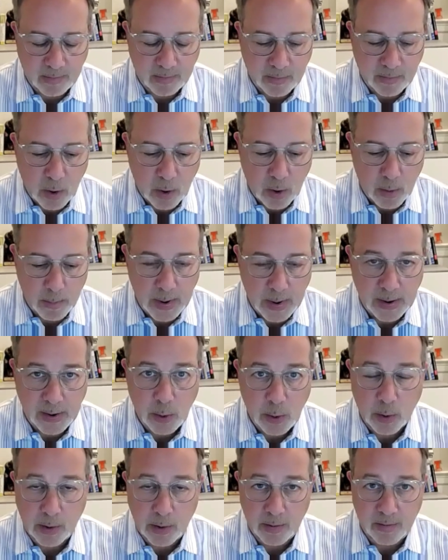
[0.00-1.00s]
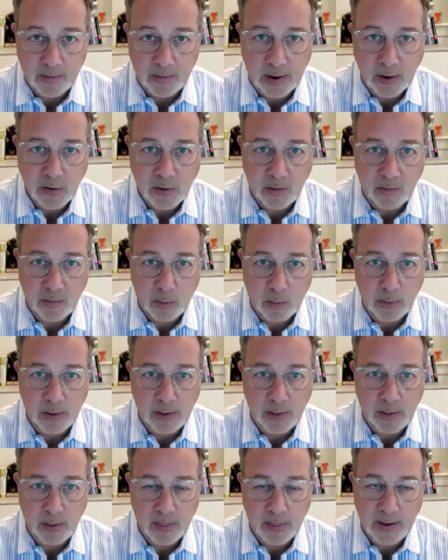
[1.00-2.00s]
So many organizations
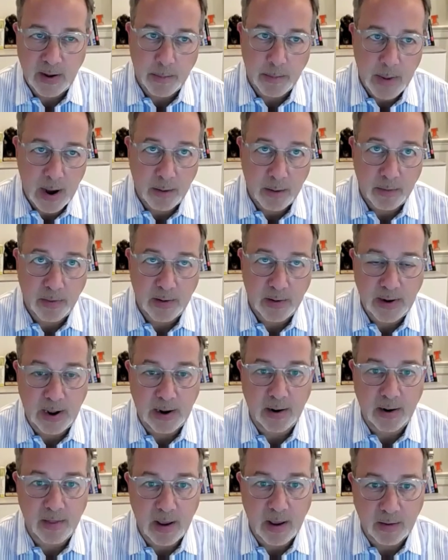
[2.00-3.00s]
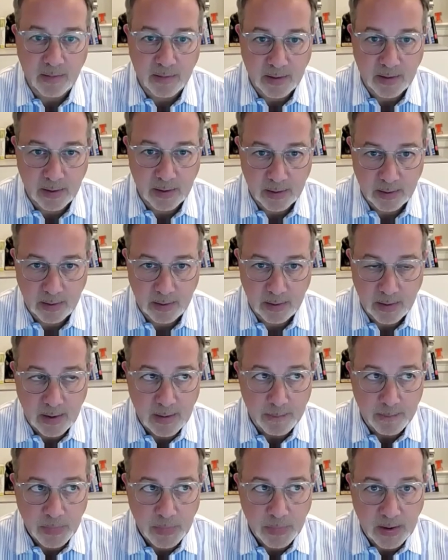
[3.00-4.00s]
only think about the data that's
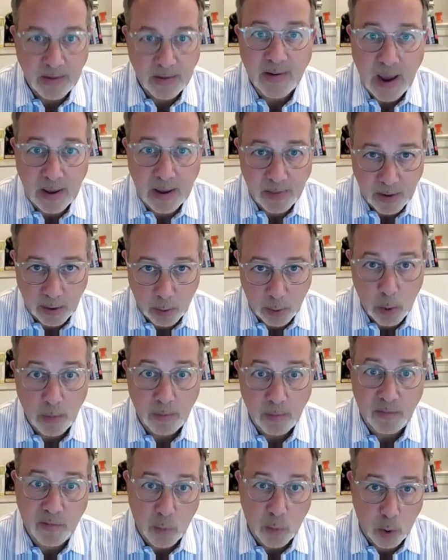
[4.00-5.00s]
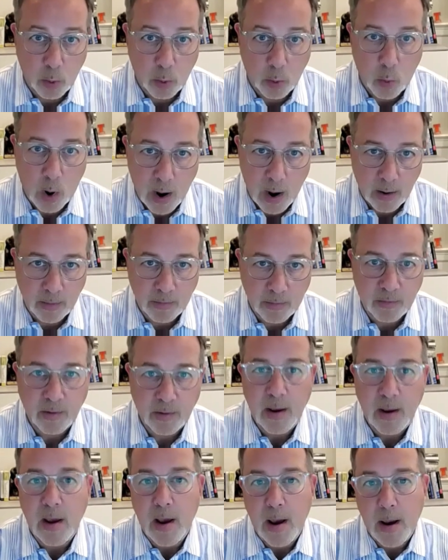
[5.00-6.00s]
inside their own four walls,
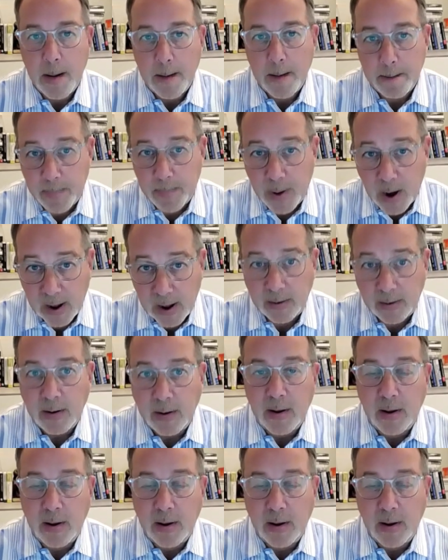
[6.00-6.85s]
but